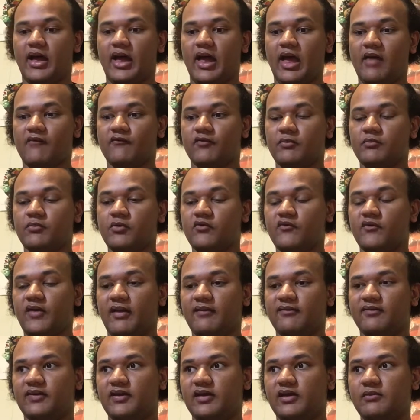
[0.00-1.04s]
every movie
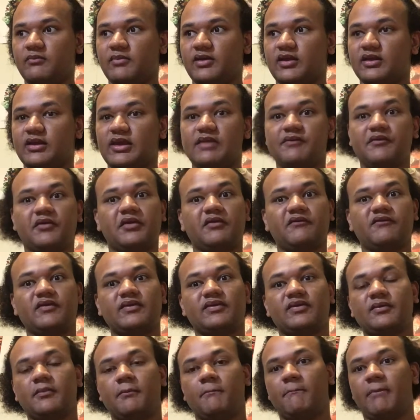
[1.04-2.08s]
I've seen him in, even if
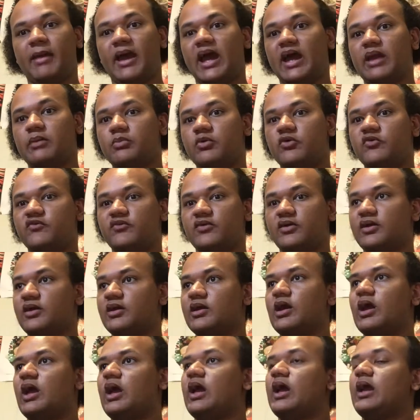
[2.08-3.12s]
it's a bad movie,
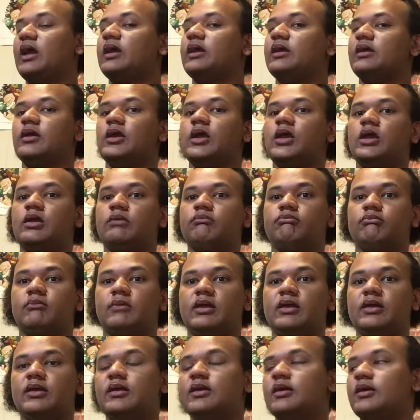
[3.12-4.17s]

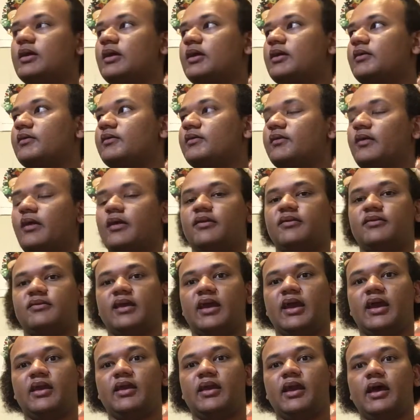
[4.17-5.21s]
he is a
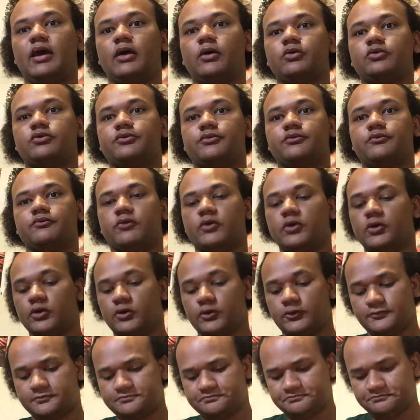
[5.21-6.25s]
standout
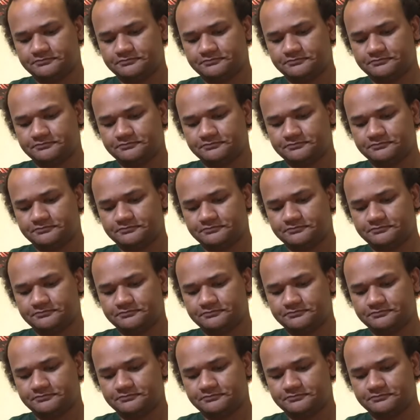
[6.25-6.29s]
role.